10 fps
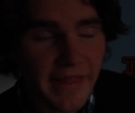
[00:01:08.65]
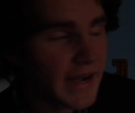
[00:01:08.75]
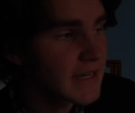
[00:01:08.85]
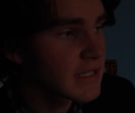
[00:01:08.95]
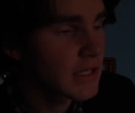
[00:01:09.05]
that
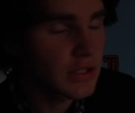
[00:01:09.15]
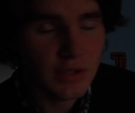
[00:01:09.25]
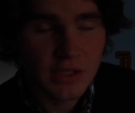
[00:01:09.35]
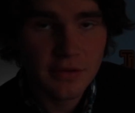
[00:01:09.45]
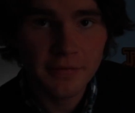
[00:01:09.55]
idea, you
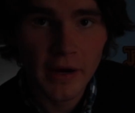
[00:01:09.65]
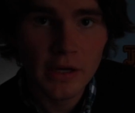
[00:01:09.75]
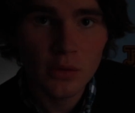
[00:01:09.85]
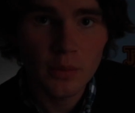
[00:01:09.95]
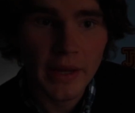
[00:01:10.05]
need to
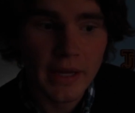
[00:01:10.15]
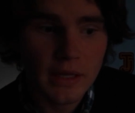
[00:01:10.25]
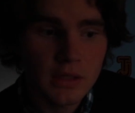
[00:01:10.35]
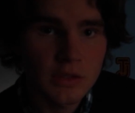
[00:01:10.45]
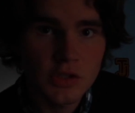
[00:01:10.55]
find a
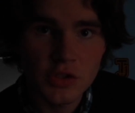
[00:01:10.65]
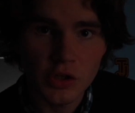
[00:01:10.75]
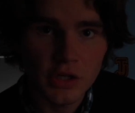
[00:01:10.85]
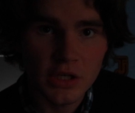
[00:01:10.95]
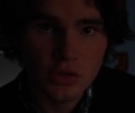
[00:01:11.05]
way to
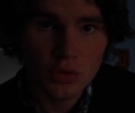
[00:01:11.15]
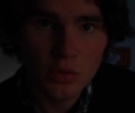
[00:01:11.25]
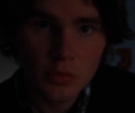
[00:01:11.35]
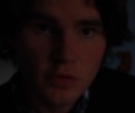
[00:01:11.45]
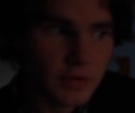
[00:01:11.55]
turn it into a
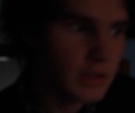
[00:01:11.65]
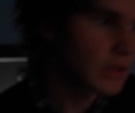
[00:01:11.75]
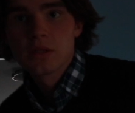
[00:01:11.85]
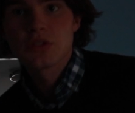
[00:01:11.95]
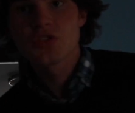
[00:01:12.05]
movie.
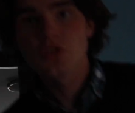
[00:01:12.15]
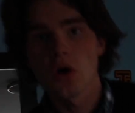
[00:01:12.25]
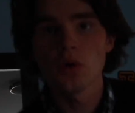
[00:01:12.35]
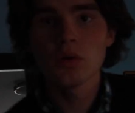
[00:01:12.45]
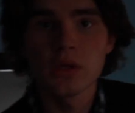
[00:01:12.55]

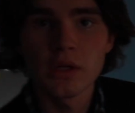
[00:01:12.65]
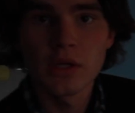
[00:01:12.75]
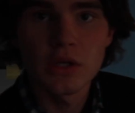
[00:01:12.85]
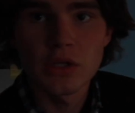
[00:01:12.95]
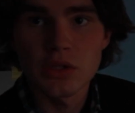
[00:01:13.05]
So
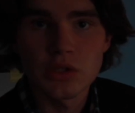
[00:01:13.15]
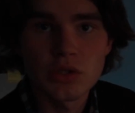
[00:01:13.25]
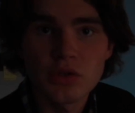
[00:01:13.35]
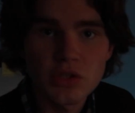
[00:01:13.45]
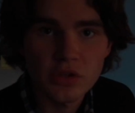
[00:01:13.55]

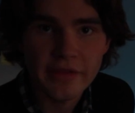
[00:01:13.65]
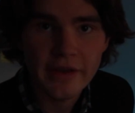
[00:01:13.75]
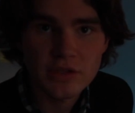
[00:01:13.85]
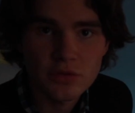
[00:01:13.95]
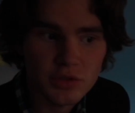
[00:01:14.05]
you can turn that
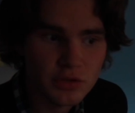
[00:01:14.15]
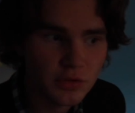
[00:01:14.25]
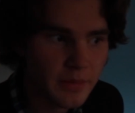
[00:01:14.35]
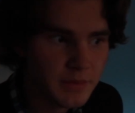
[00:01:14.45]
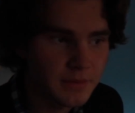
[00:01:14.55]
into a
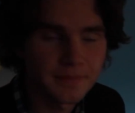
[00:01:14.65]
script.